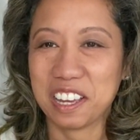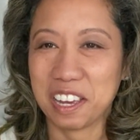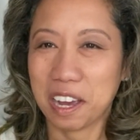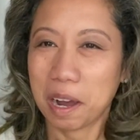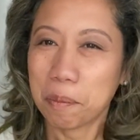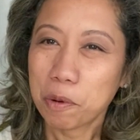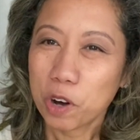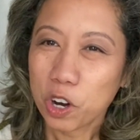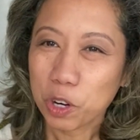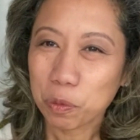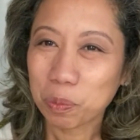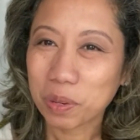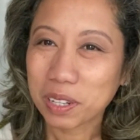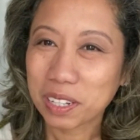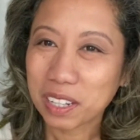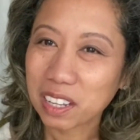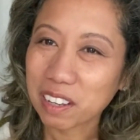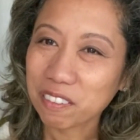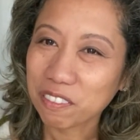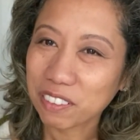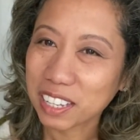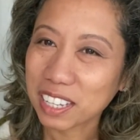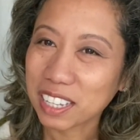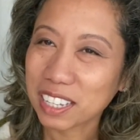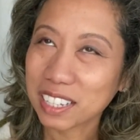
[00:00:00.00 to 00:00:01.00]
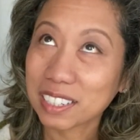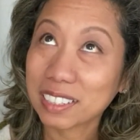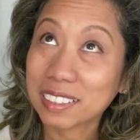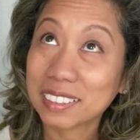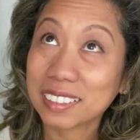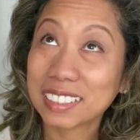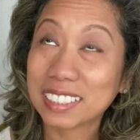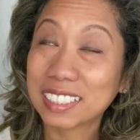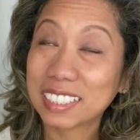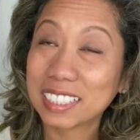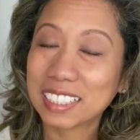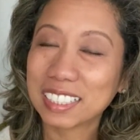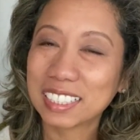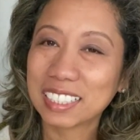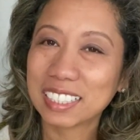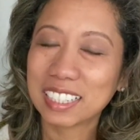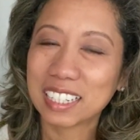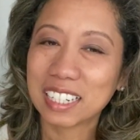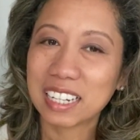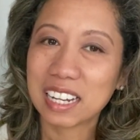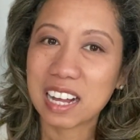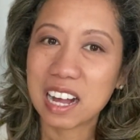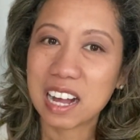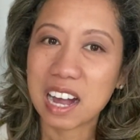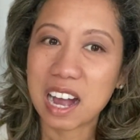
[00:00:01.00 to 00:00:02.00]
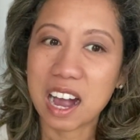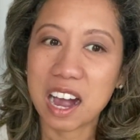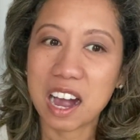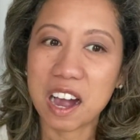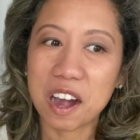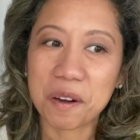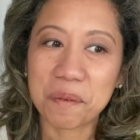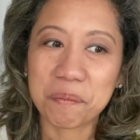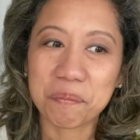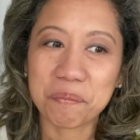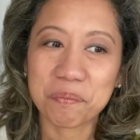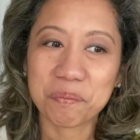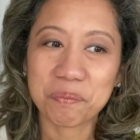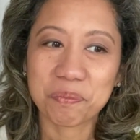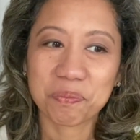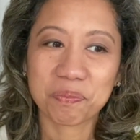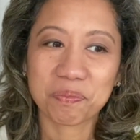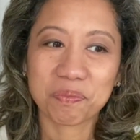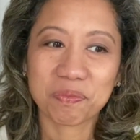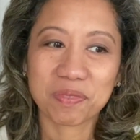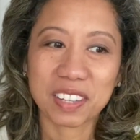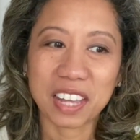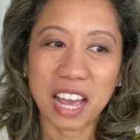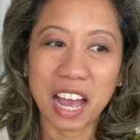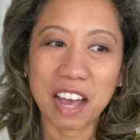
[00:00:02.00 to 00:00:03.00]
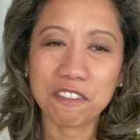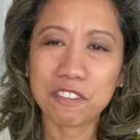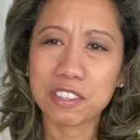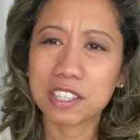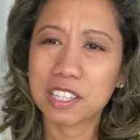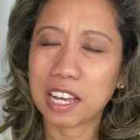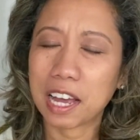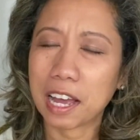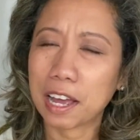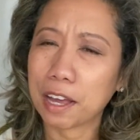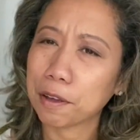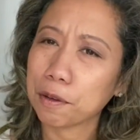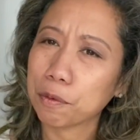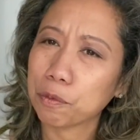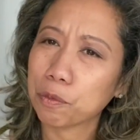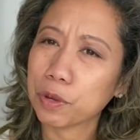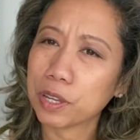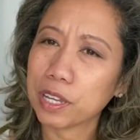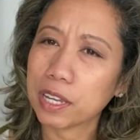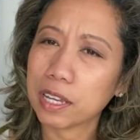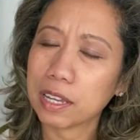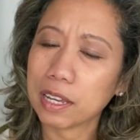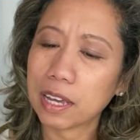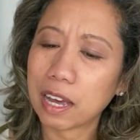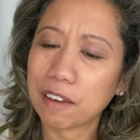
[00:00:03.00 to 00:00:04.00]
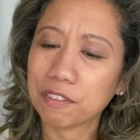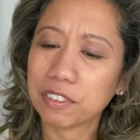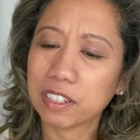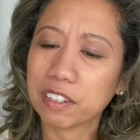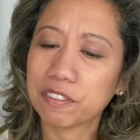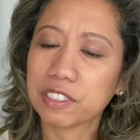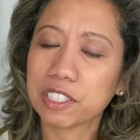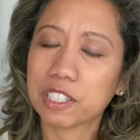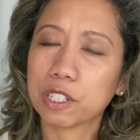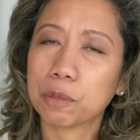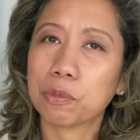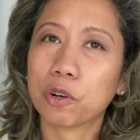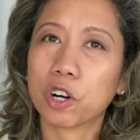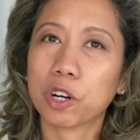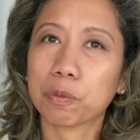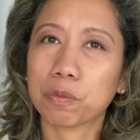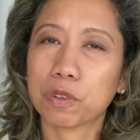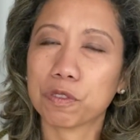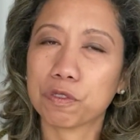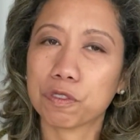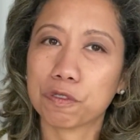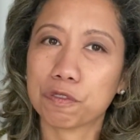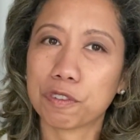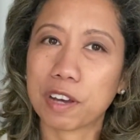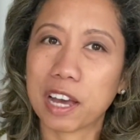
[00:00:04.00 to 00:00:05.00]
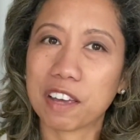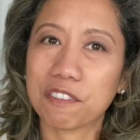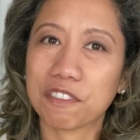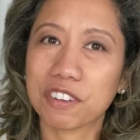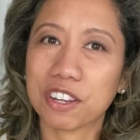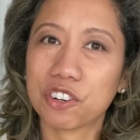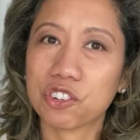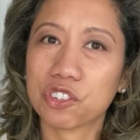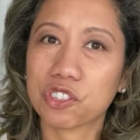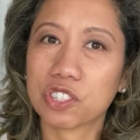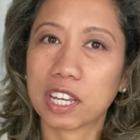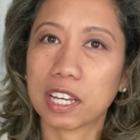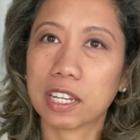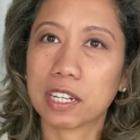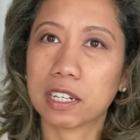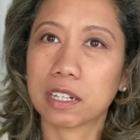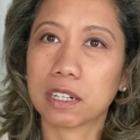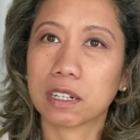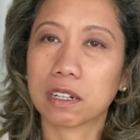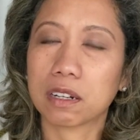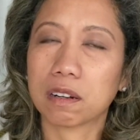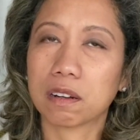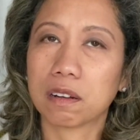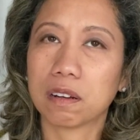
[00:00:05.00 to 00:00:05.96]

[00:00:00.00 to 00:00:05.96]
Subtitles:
Apartment living. We haven't lived in an apartment for 5 years, and